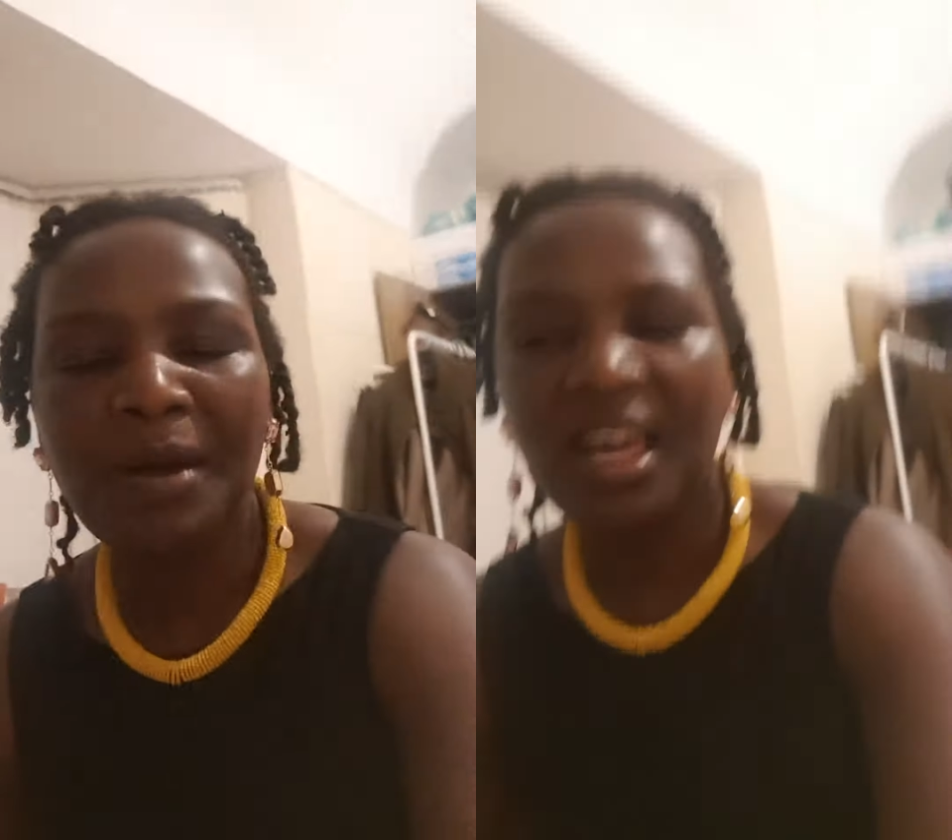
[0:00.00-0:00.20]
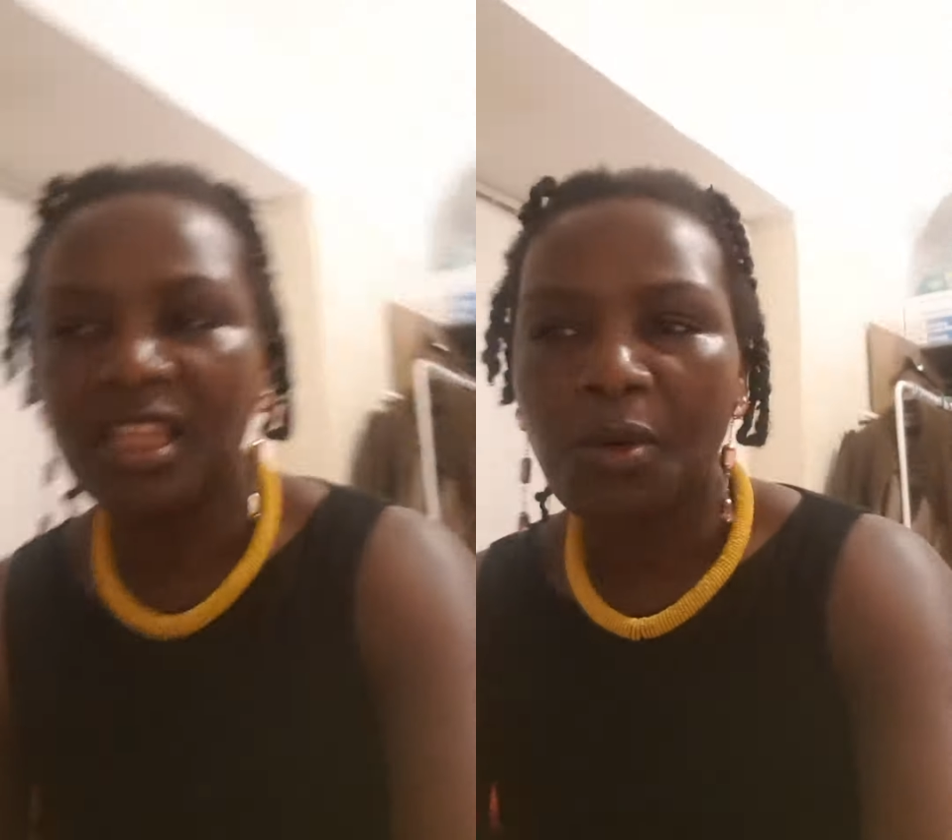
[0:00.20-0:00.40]

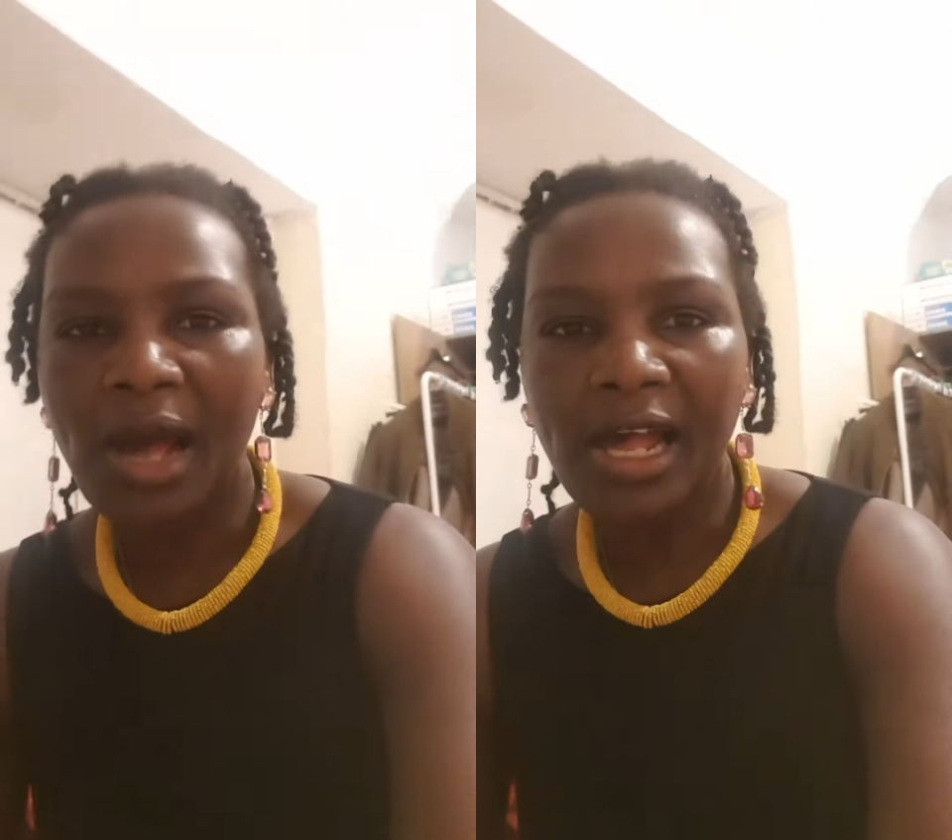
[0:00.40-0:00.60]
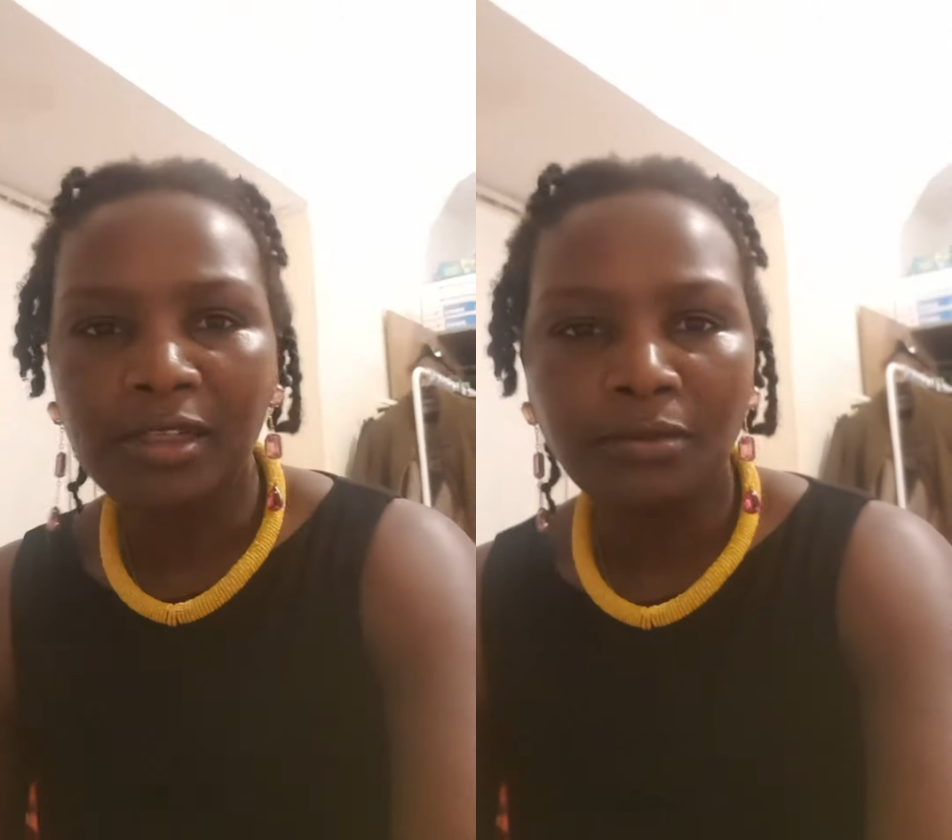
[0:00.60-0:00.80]
by the
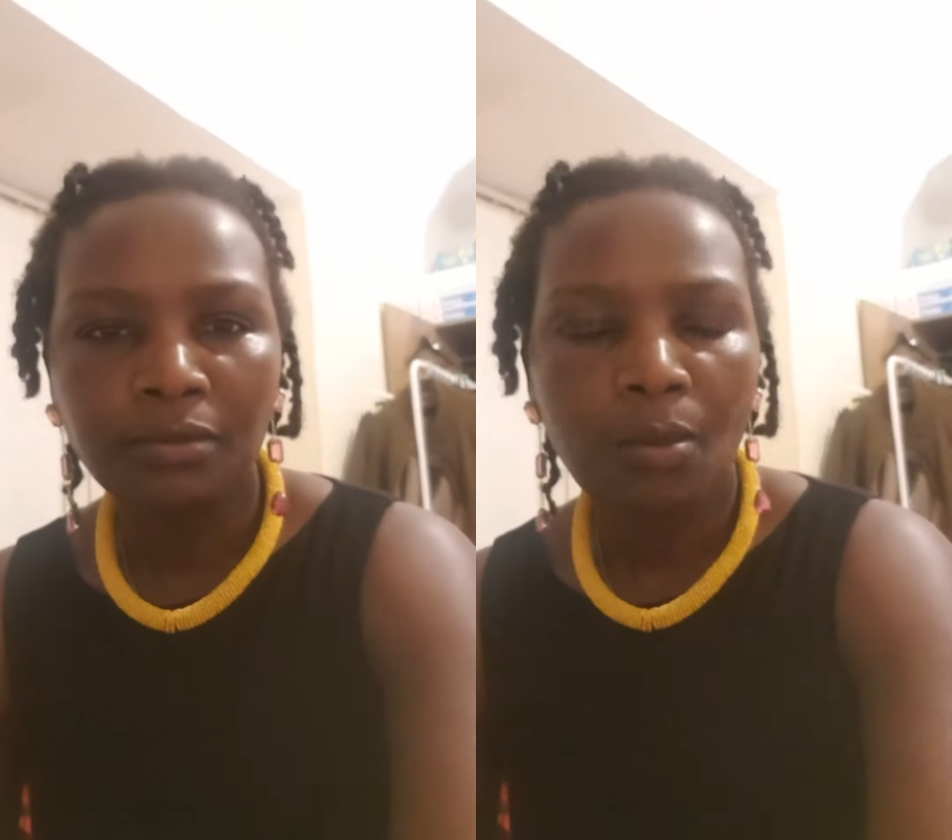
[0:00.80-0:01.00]
way,